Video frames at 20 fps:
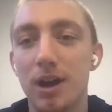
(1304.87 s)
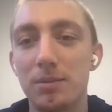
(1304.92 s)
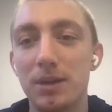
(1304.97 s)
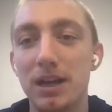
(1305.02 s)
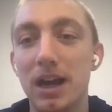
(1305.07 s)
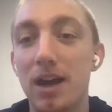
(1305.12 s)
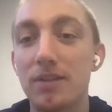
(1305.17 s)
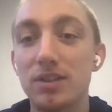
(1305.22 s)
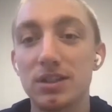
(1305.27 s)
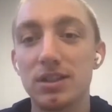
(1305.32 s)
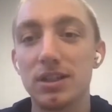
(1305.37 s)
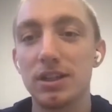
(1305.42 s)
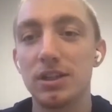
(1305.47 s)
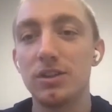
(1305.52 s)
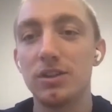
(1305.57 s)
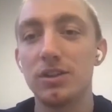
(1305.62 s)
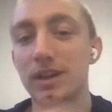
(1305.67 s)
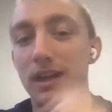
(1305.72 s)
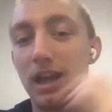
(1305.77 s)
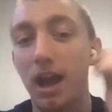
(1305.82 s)
I mean, obviously
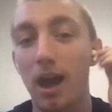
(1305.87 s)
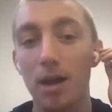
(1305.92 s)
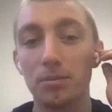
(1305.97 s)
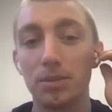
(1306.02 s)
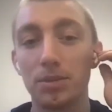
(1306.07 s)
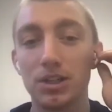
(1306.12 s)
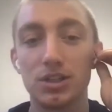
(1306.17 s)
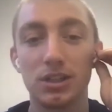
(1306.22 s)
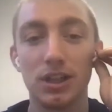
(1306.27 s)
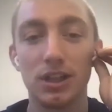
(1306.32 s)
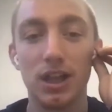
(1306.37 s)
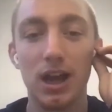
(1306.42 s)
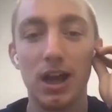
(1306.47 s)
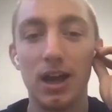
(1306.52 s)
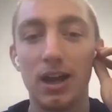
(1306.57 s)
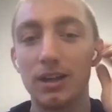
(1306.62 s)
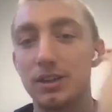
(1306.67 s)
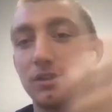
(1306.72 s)
you've accomplished a lot.